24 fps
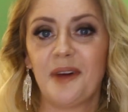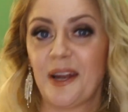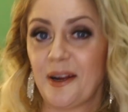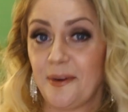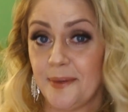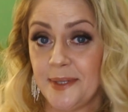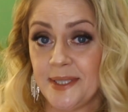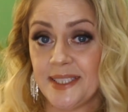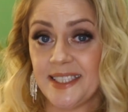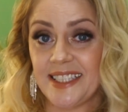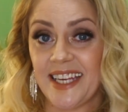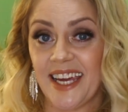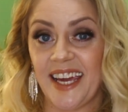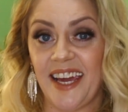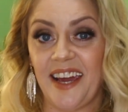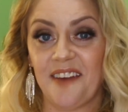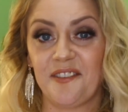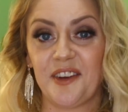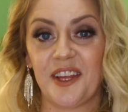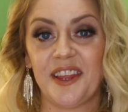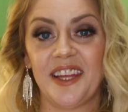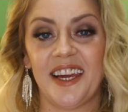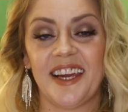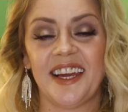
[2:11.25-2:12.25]
But I will say
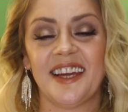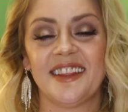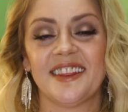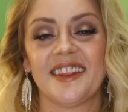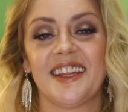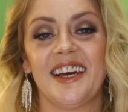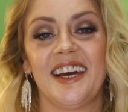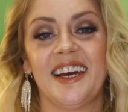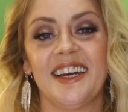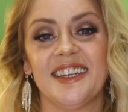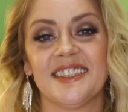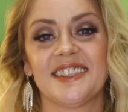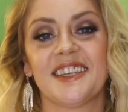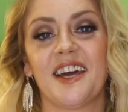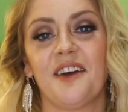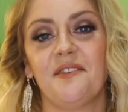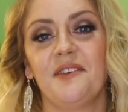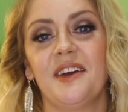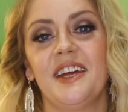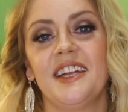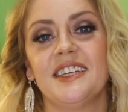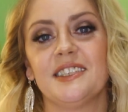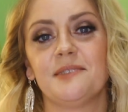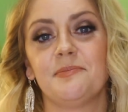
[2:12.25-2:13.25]
everything that has come
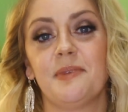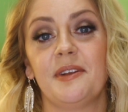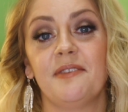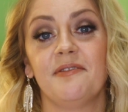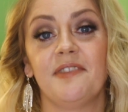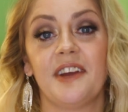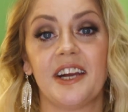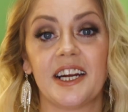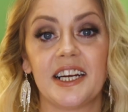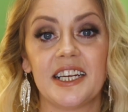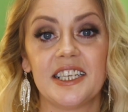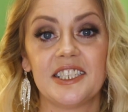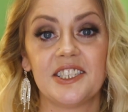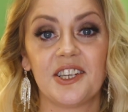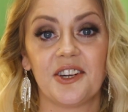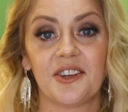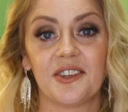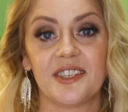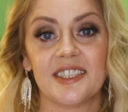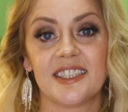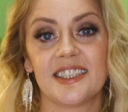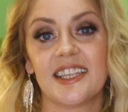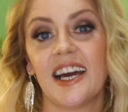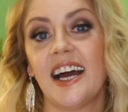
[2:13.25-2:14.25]
in has been very true
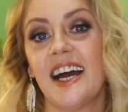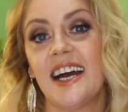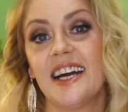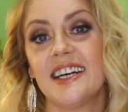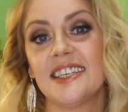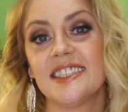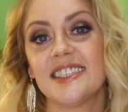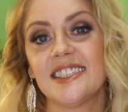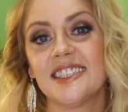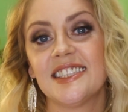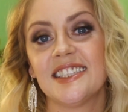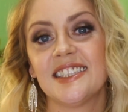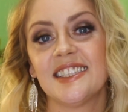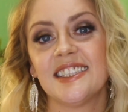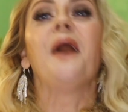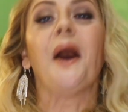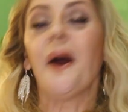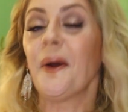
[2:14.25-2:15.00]
to size.